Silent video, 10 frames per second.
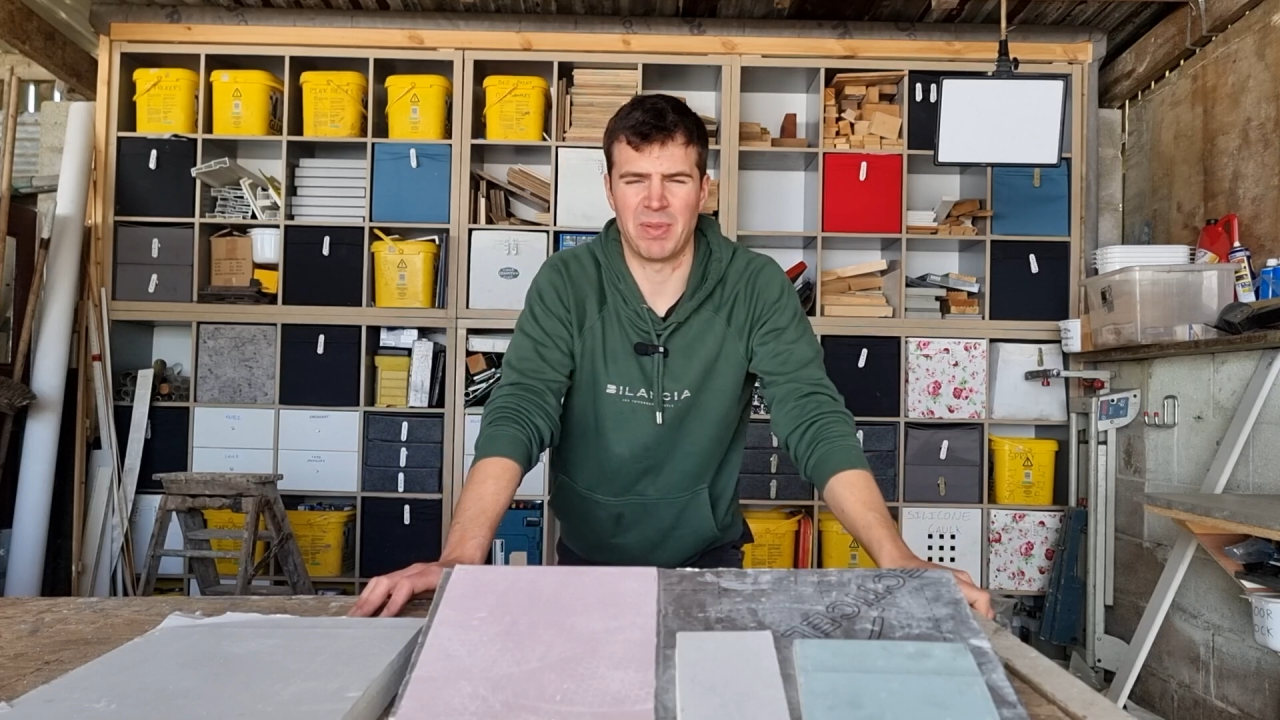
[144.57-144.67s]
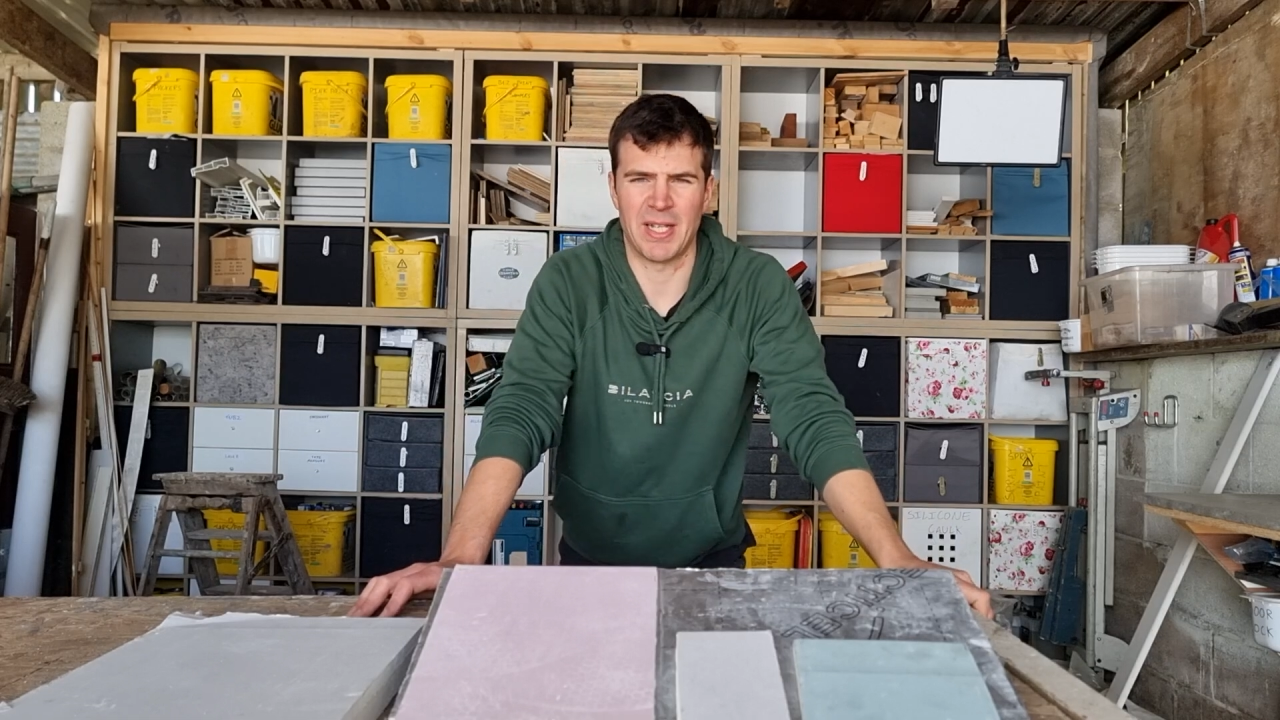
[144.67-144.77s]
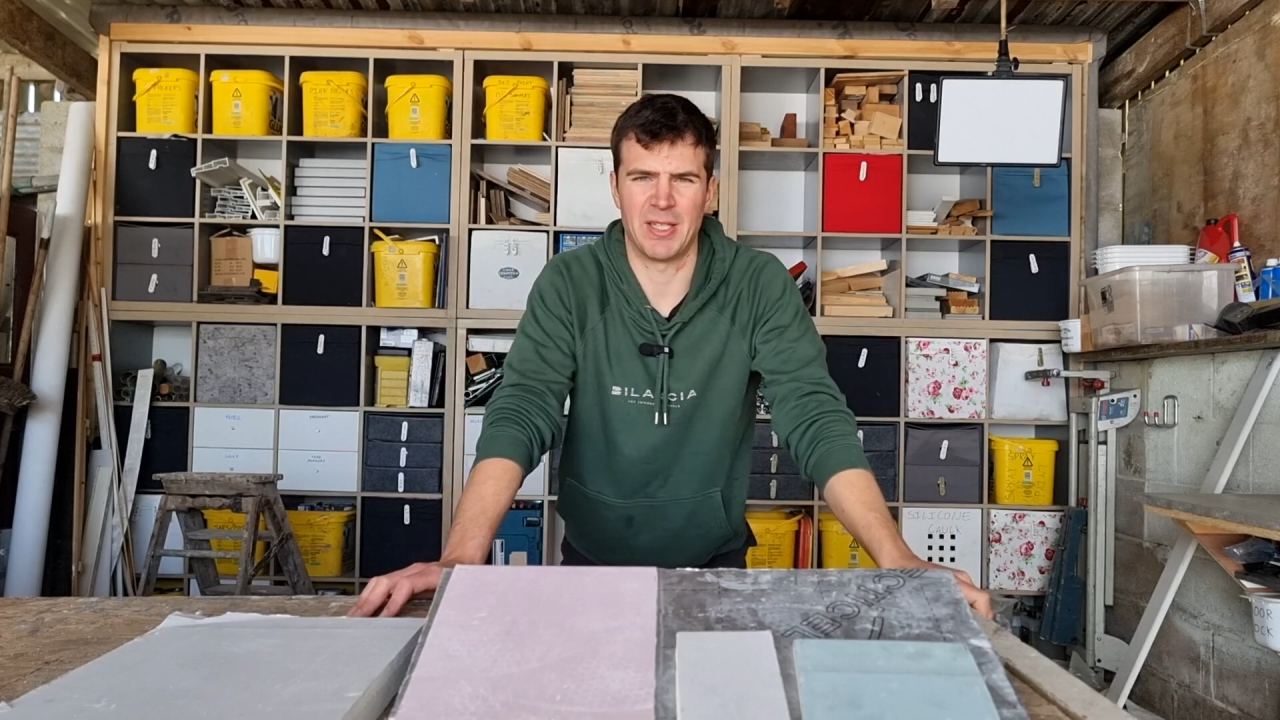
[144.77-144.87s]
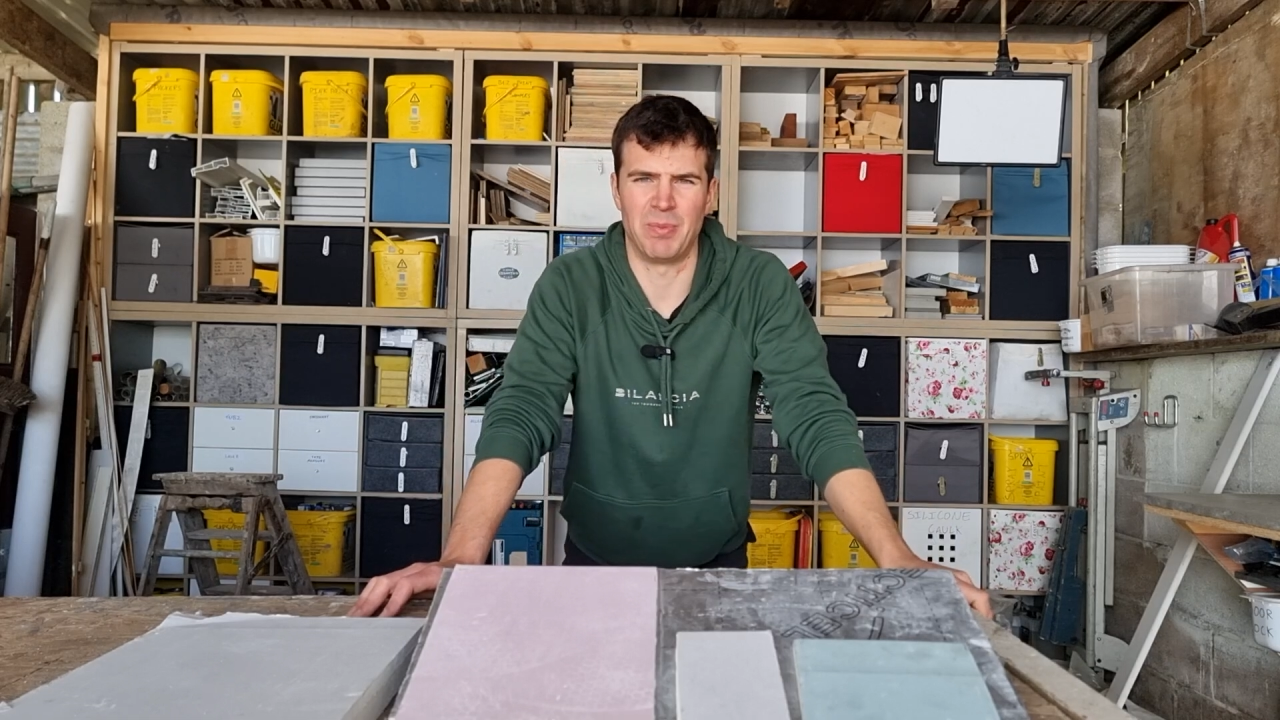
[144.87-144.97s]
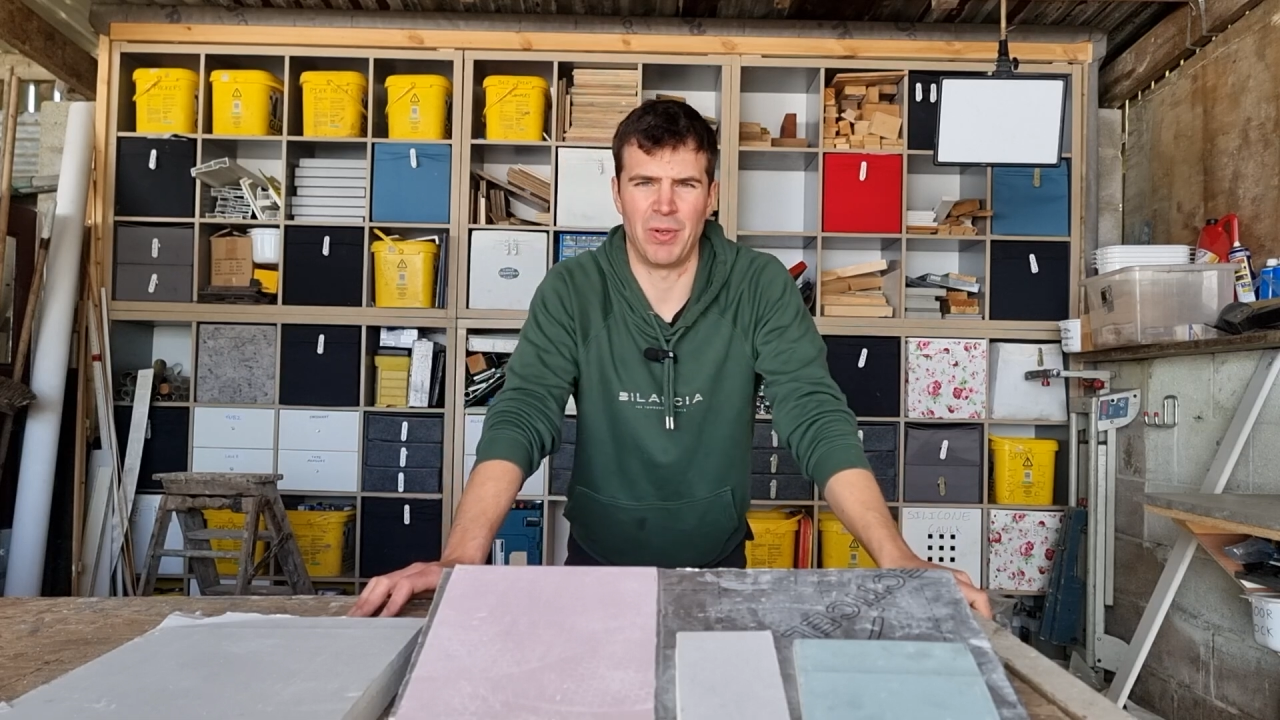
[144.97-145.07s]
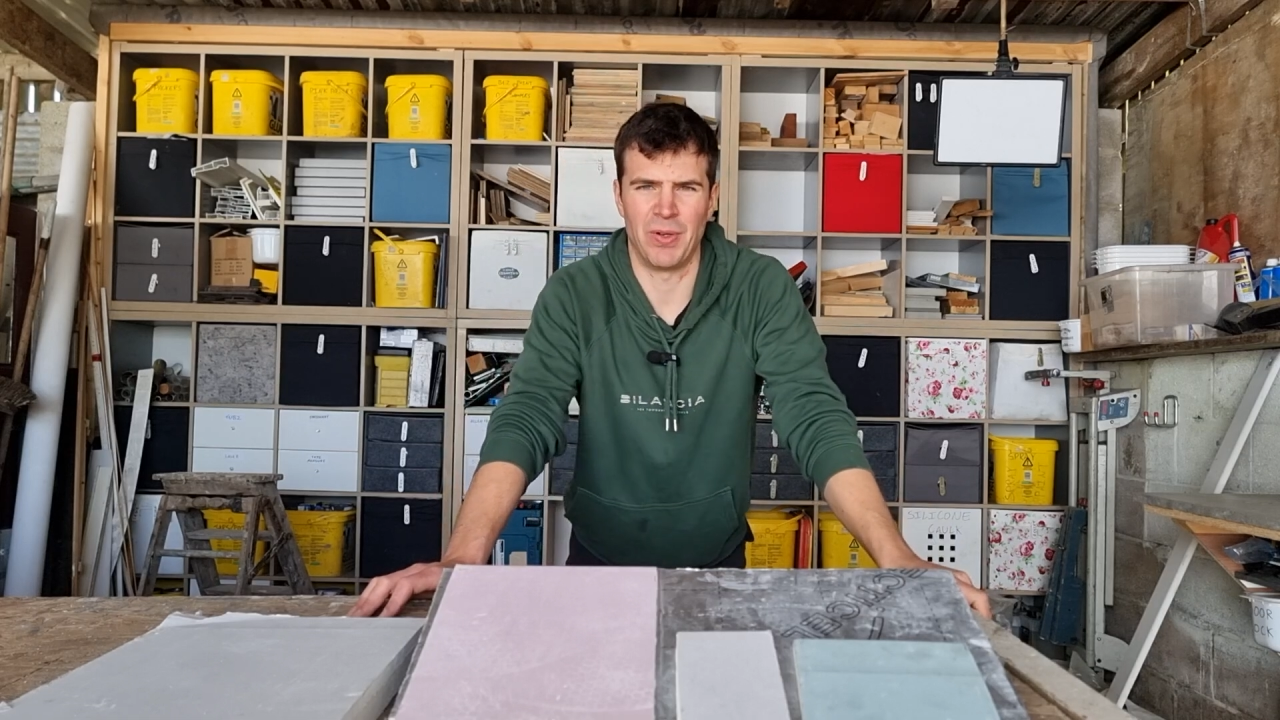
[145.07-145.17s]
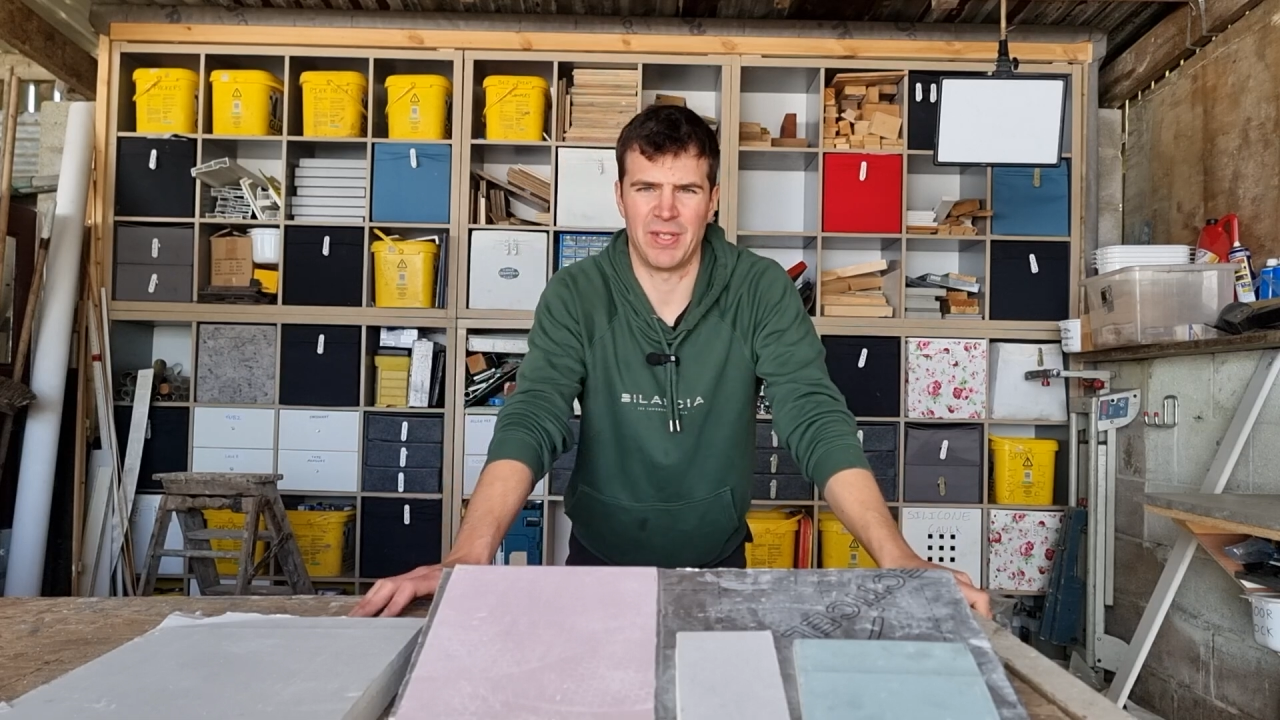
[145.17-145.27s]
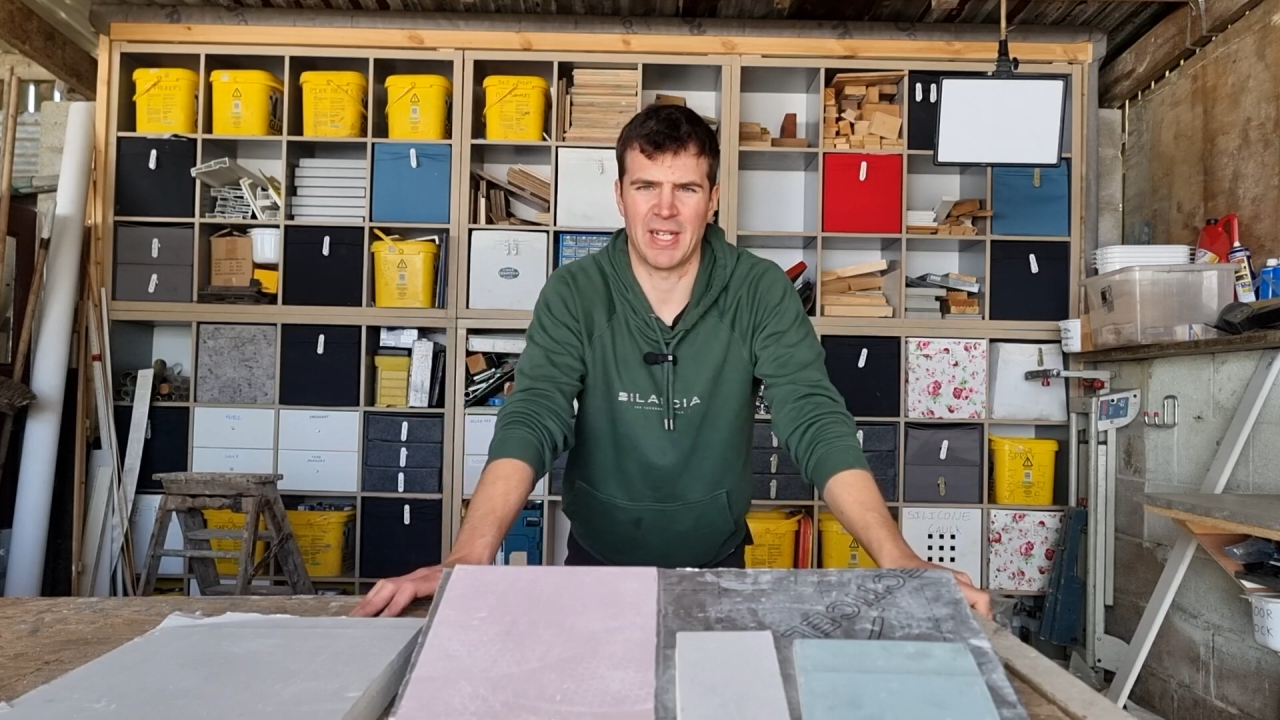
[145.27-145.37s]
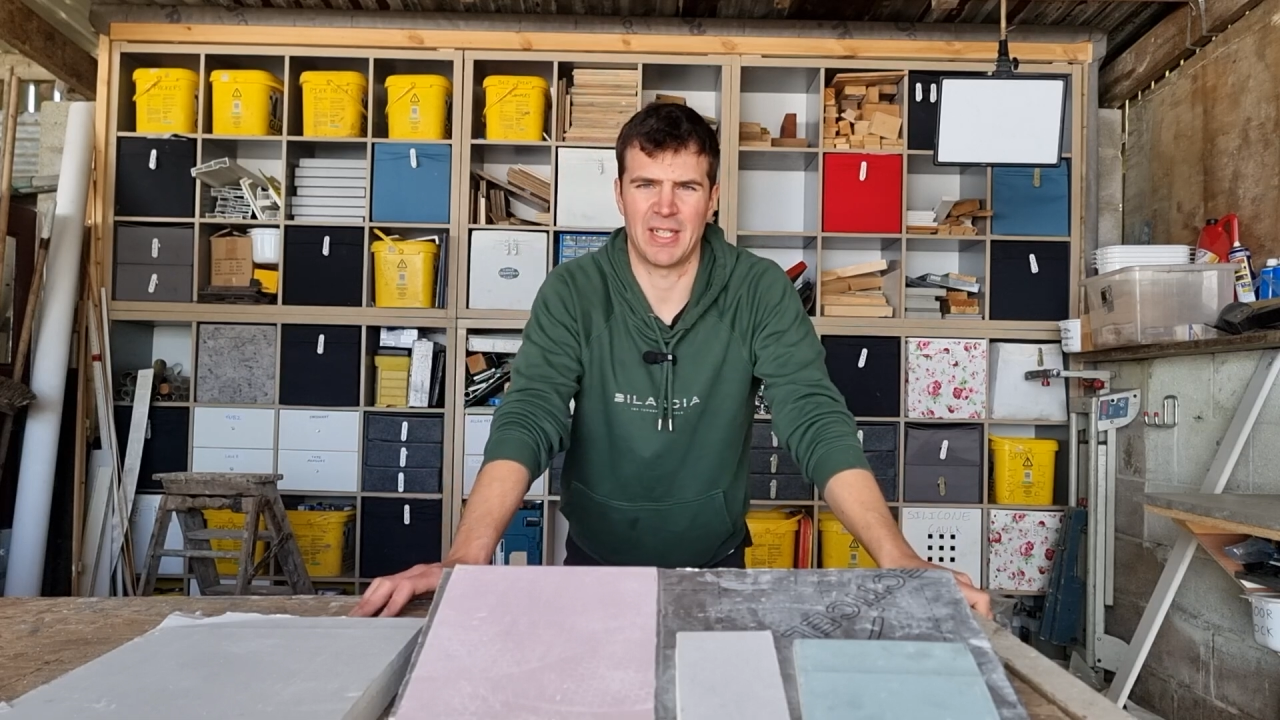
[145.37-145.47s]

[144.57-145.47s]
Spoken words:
plasterboard is